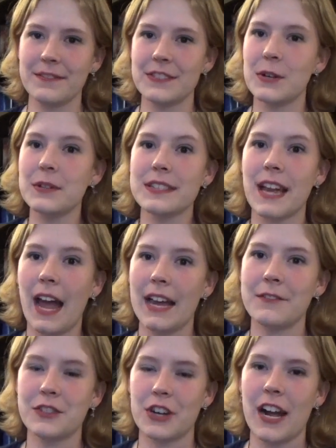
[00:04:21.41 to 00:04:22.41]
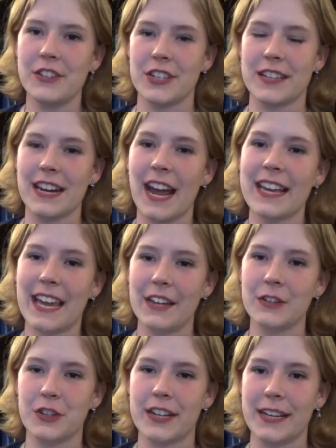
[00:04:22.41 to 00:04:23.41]
So it's kind of tragic that I
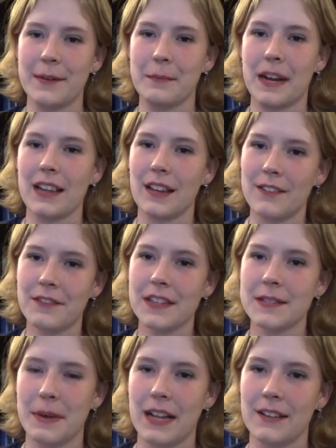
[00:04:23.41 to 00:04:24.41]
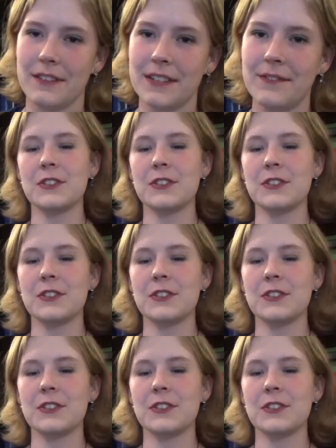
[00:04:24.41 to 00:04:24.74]
can't drink it, but I love the smell of it.